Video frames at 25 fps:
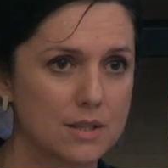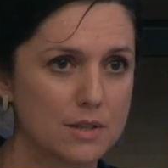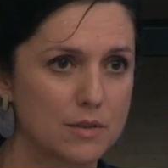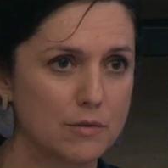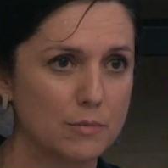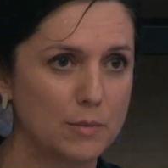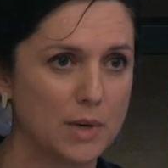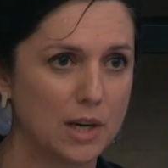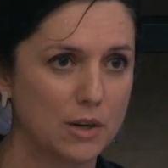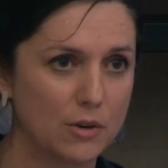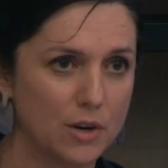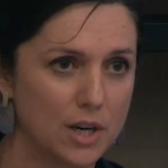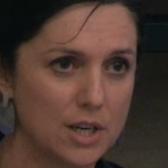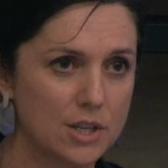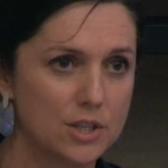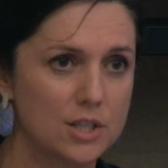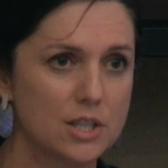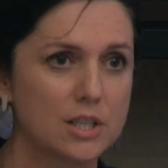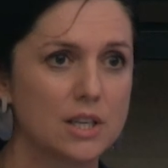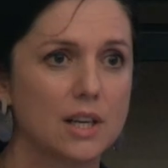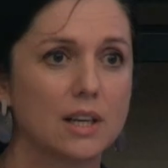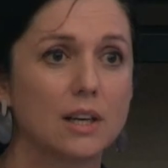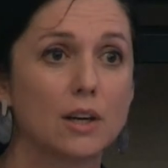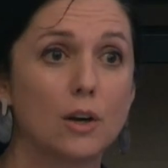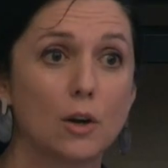of migration
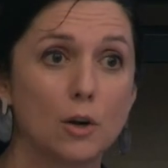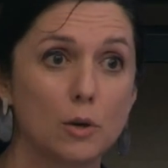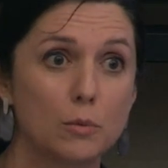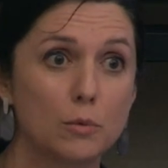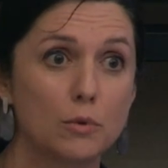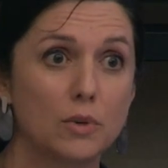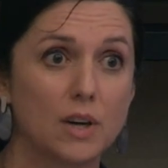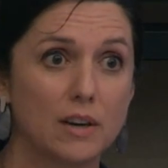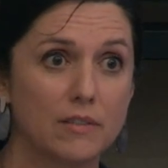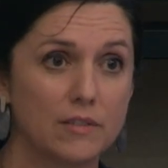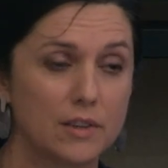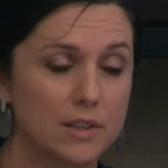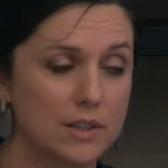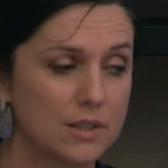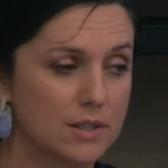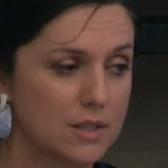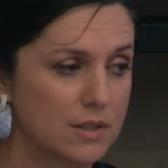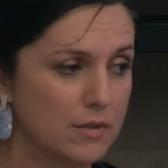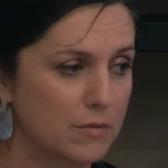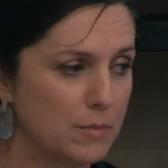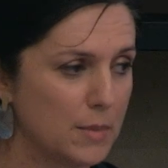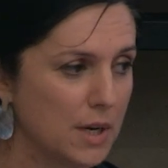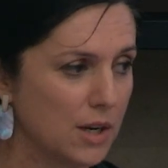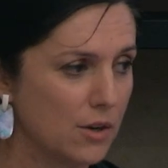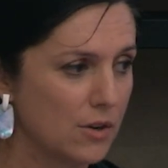and global governance
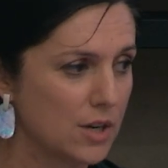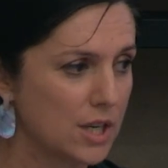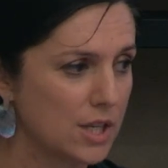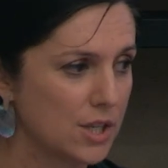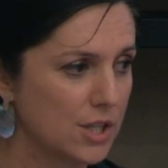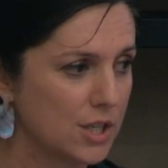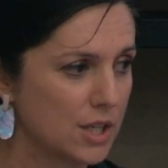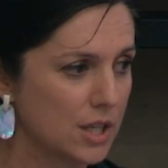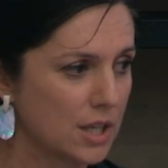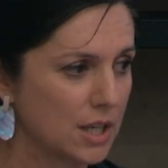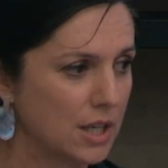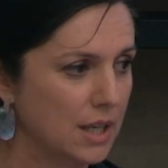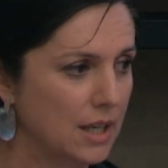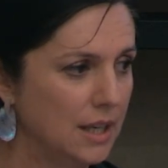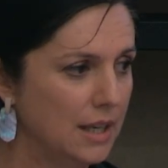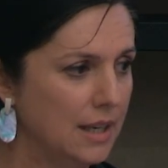of migration.